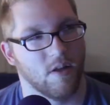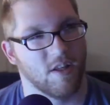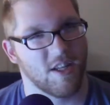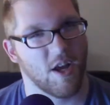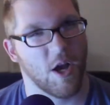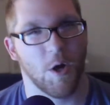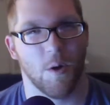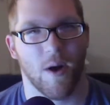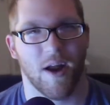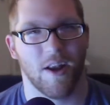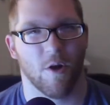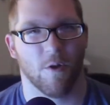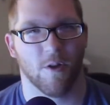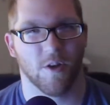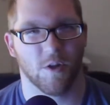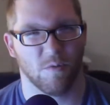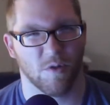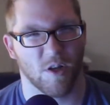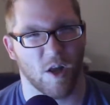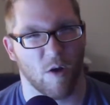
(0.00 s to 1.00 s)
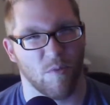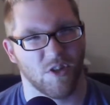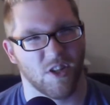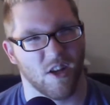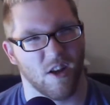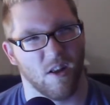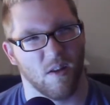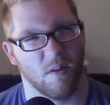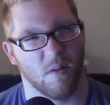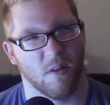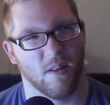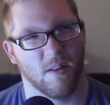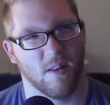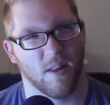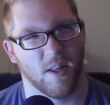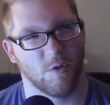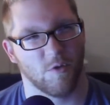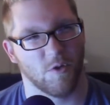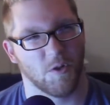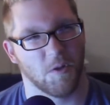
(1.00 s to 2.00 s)
So I know this
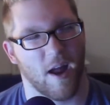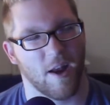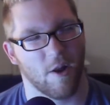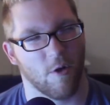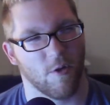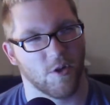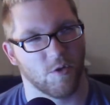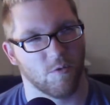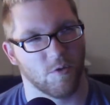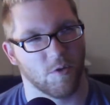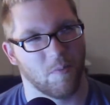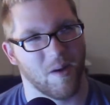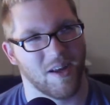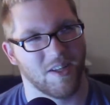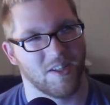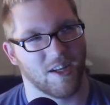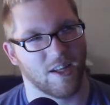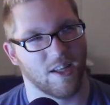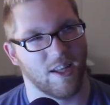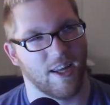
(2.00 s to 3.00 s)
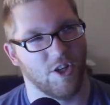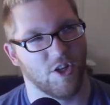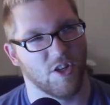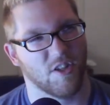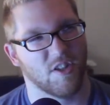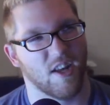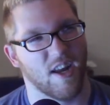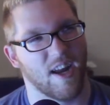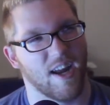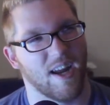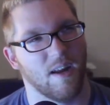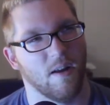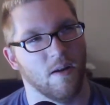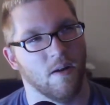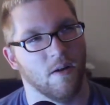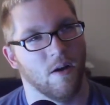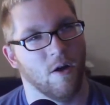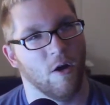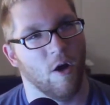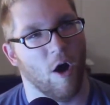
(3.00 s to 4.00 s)
was basically just a
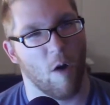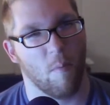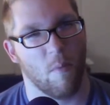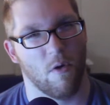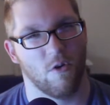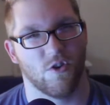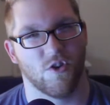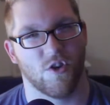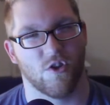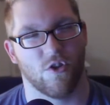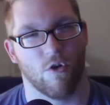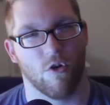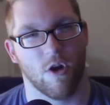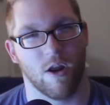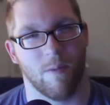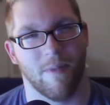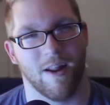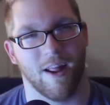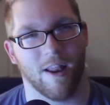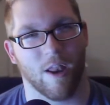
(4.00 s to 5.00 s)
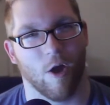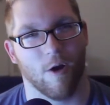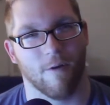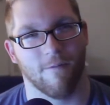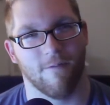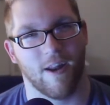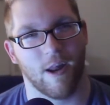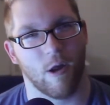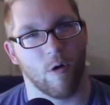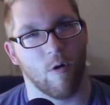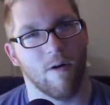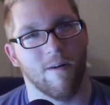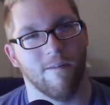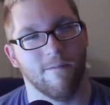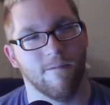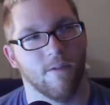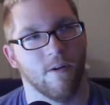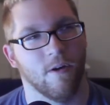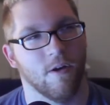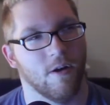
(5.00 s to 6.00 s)
almost 30-minute long video
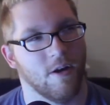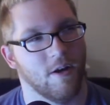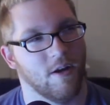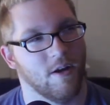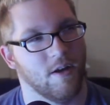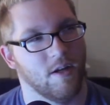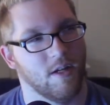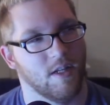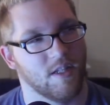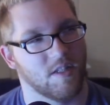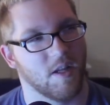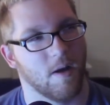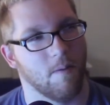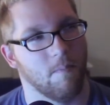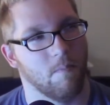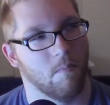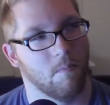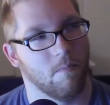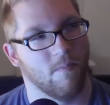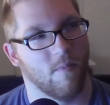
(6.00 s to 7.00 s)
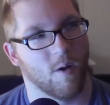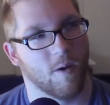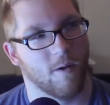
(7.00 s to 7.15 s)
of some